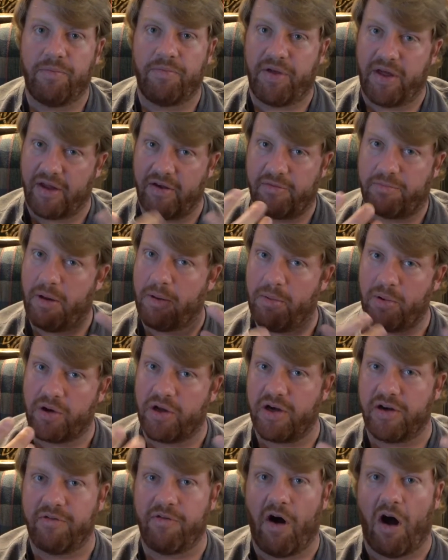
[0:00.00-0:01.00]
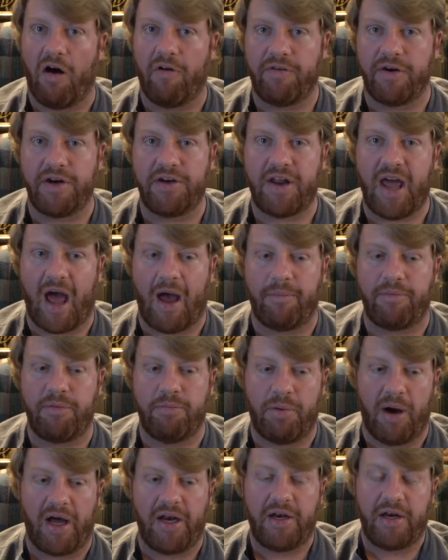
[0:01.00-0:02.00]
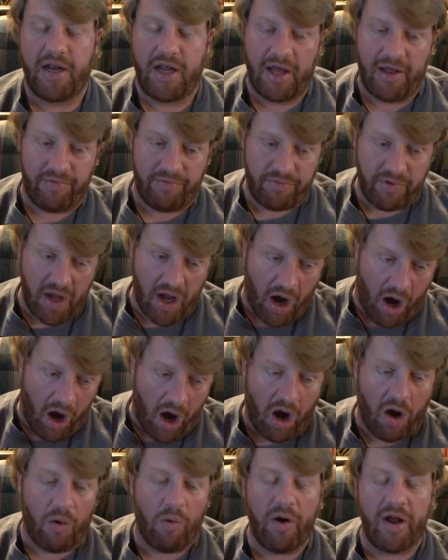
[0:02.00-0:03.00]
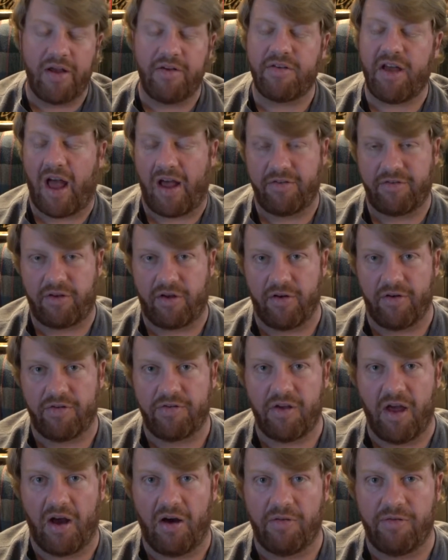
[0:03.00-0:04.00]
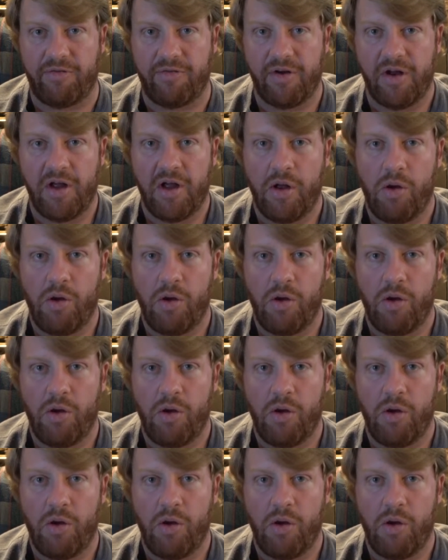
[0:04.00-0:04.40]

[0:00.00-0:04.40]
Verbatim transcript: things people can evolve and adapt, but it always ask yourself,